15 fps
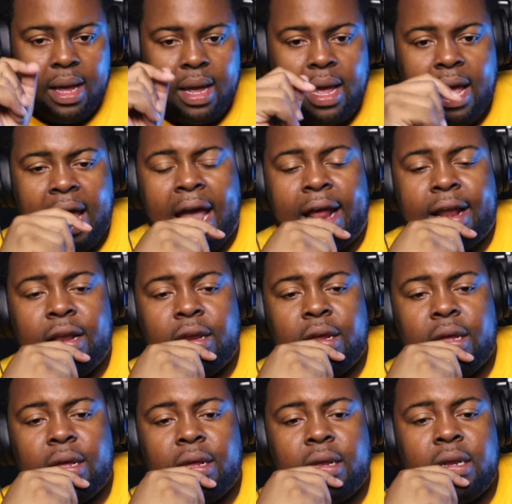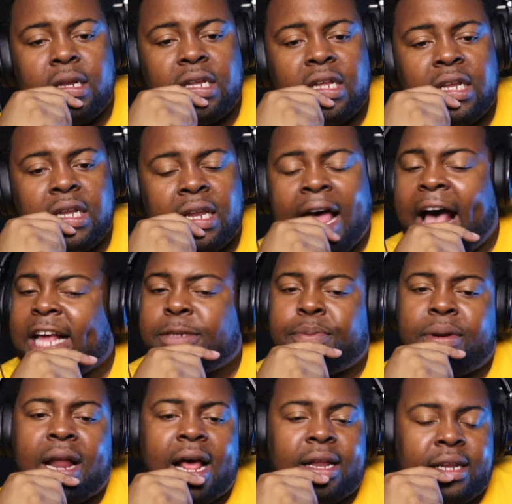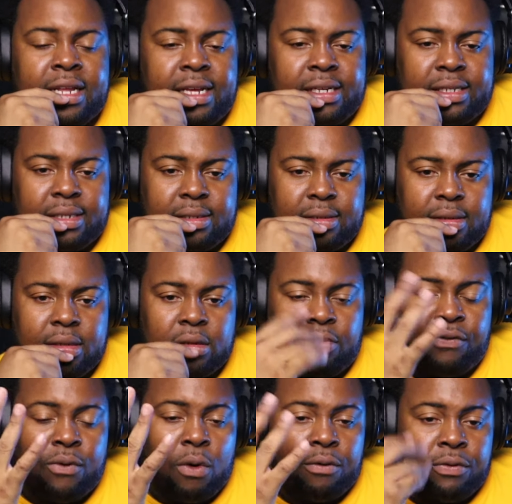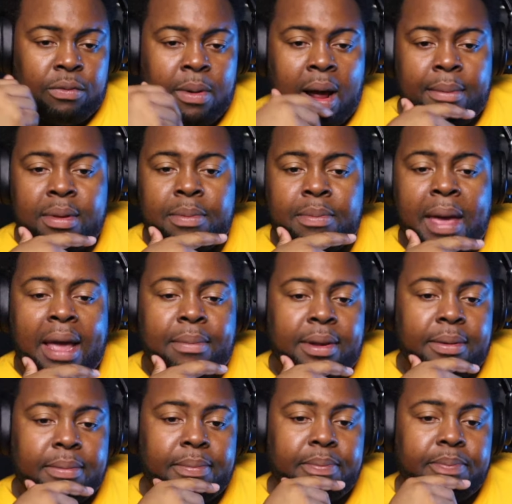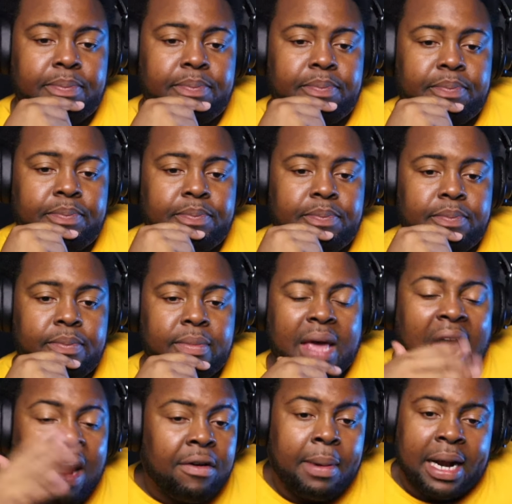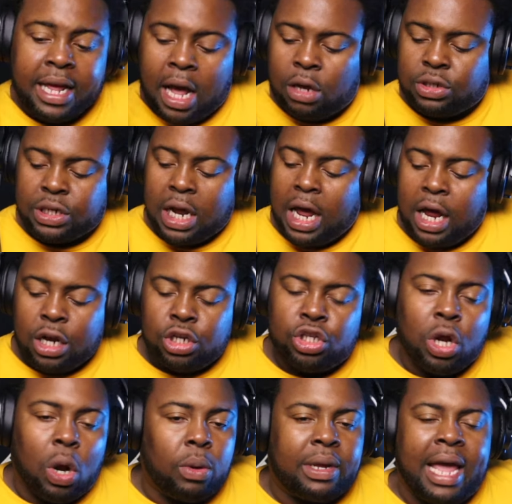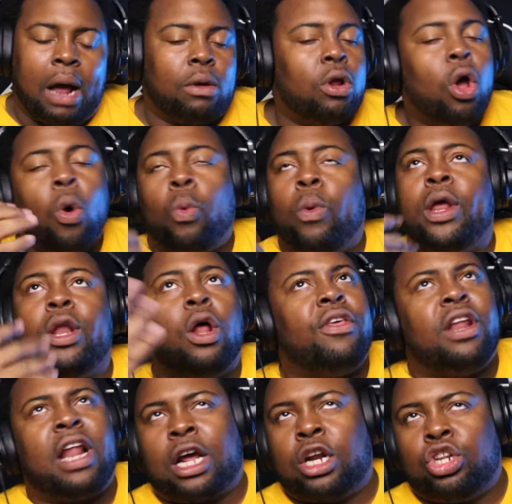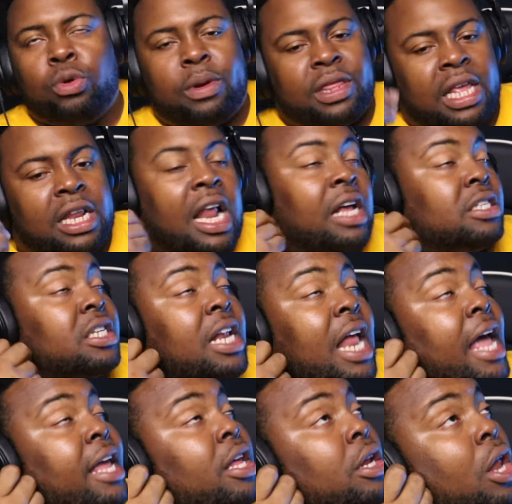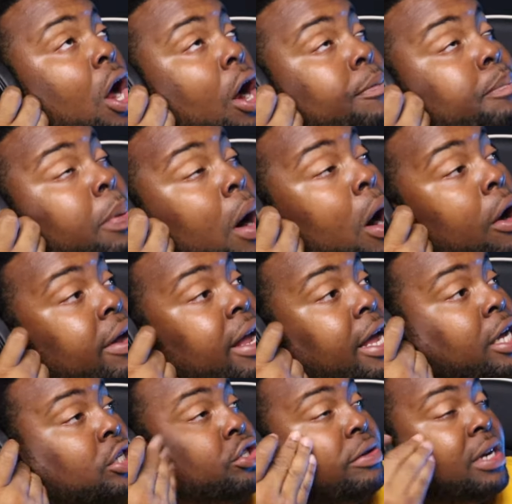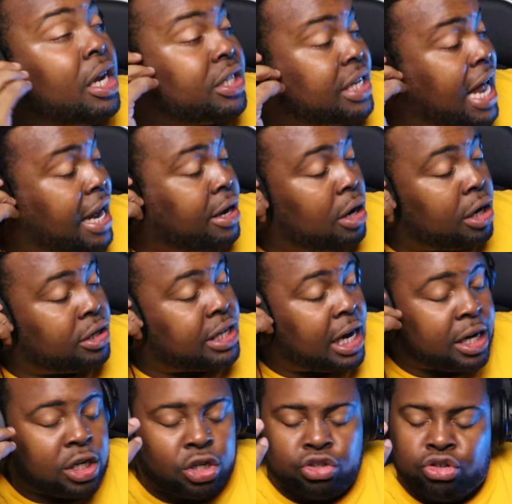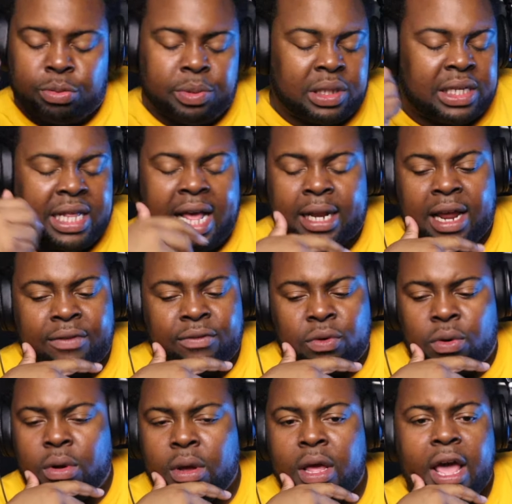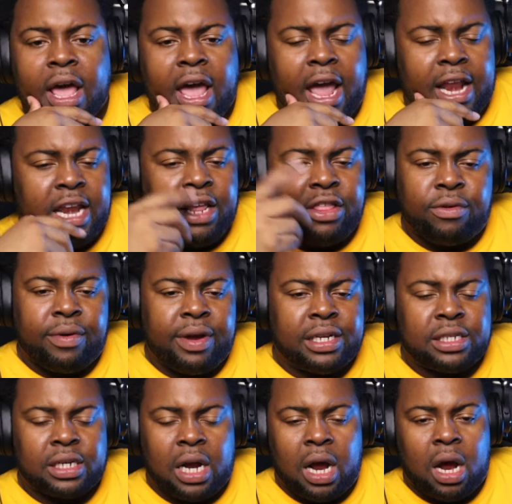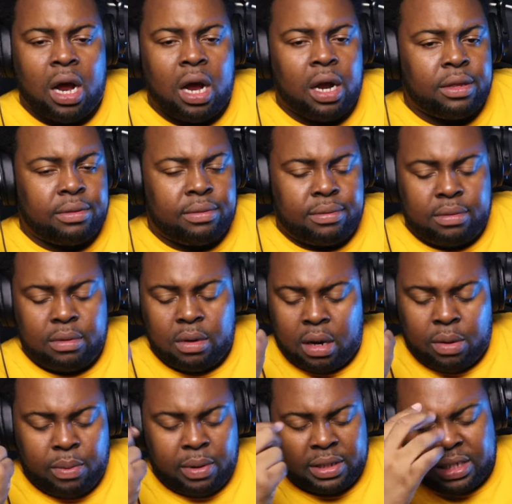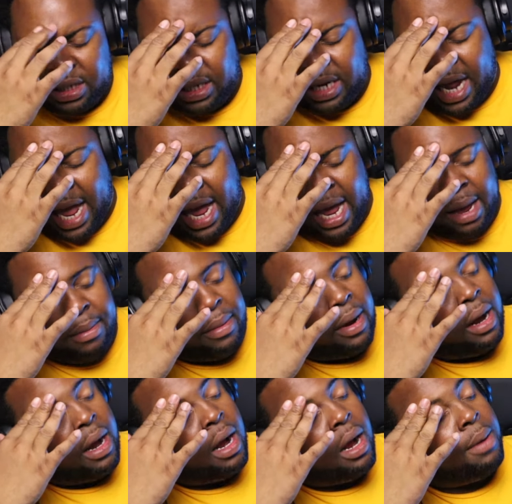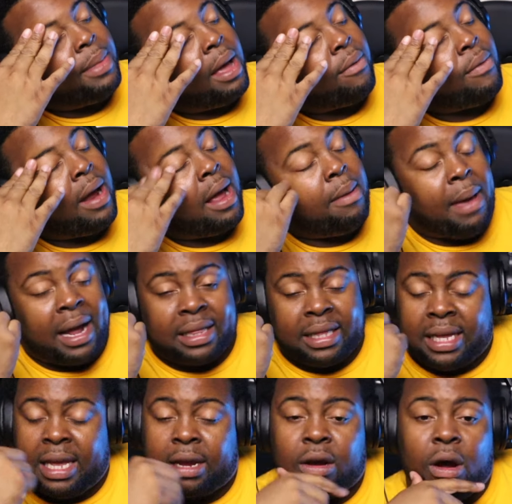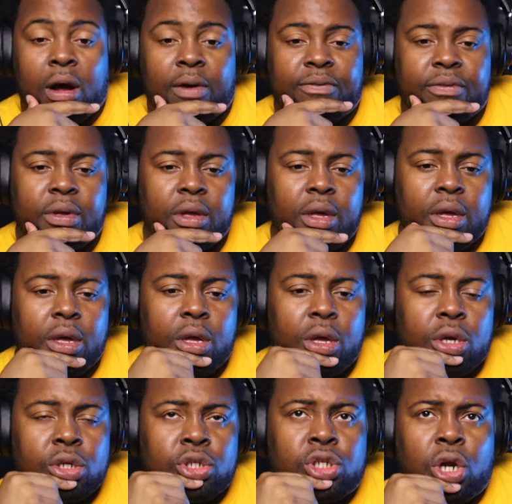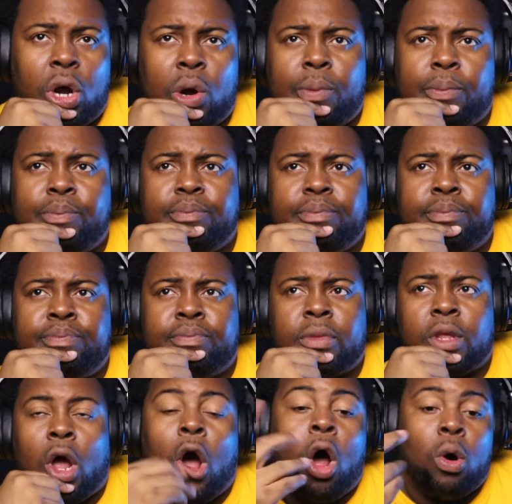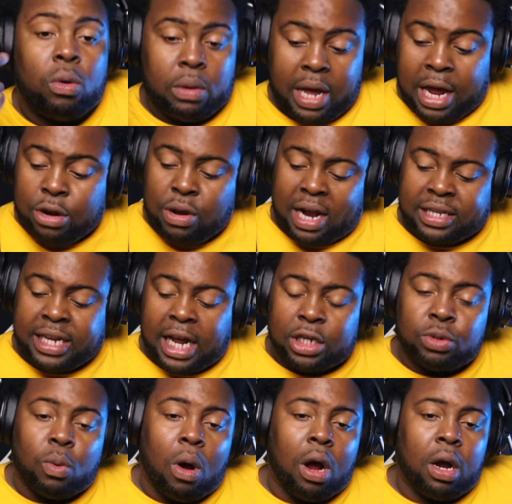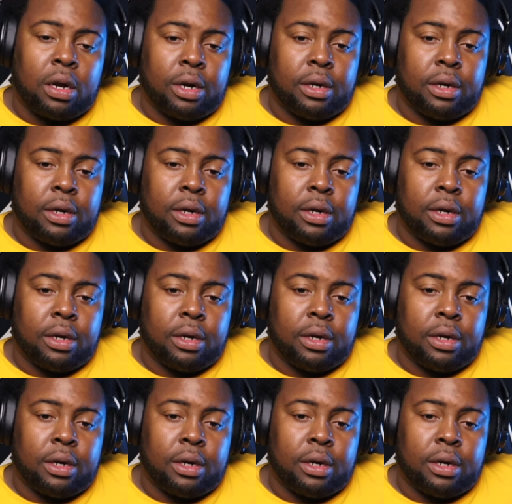And last but not least, the fourth would probably be Bateman. Everybody else, don't count. We know they're not going to do anything. Nelson Aguilar, barring injury, Nelson Aguilar is not going to contribute to that level. And neither is, what's his name, that ran back the kickoff. So, oh, and you got Tej Walker.